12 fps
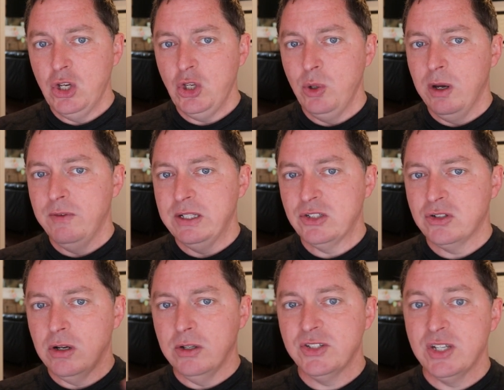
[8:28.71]
you have
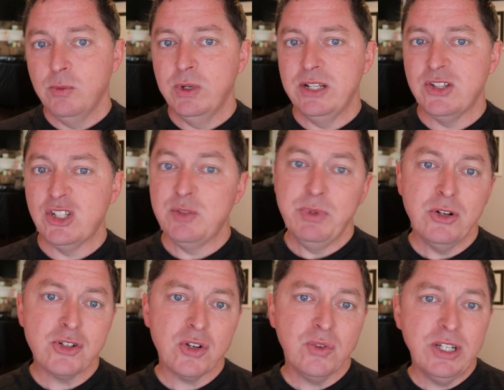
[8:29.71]
installed someone as a spiritual